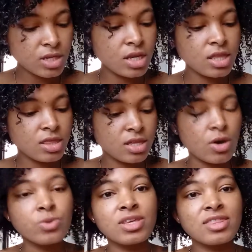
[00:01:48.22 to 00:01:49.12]
The
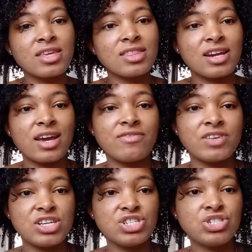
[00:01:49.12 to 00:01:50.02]
only thing that I have an
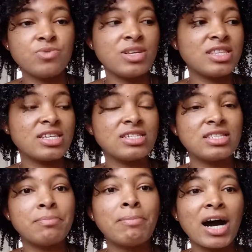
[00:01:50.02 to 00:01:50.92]
issue with is the
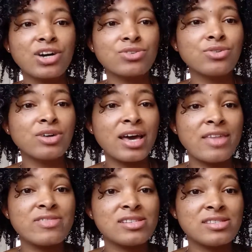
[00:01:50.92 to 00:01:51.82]
bottle
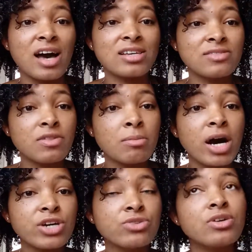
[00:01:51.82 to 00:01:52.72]
and the size of the
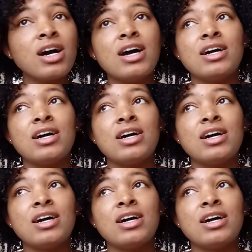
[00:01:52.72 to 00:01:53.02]
bottle.